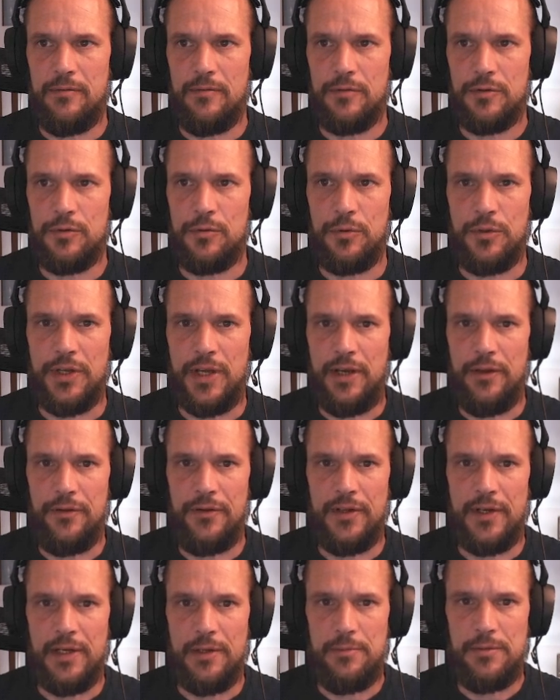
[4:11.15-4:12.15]
two tile
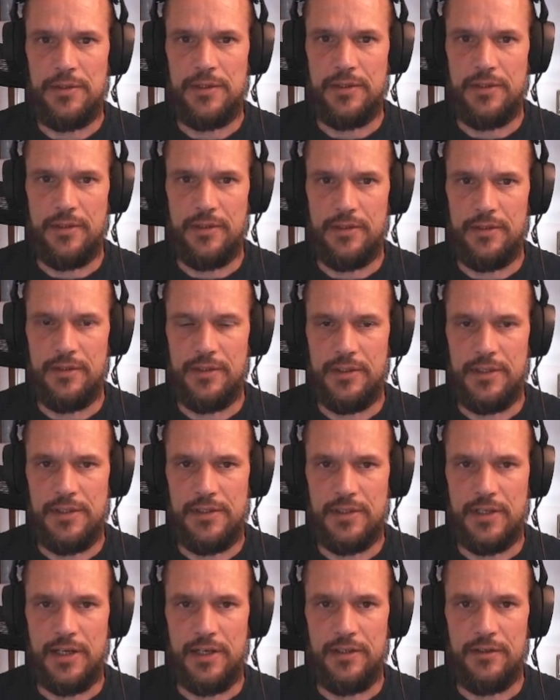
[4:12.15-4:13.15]
types, this
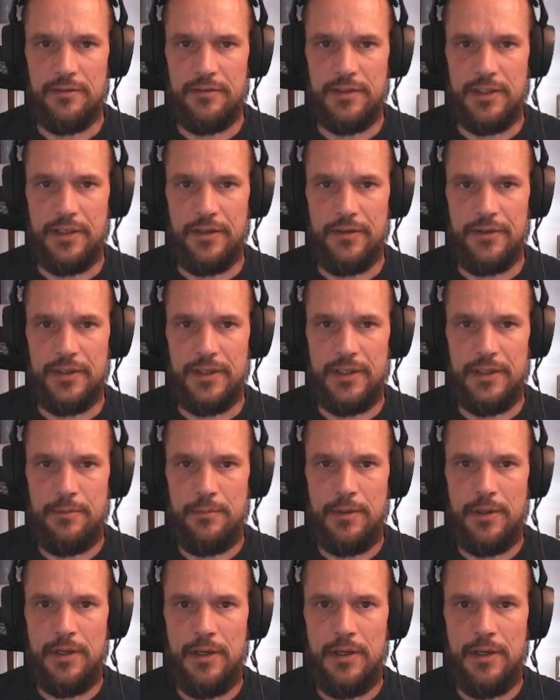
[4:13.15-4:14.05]
kind of tile type.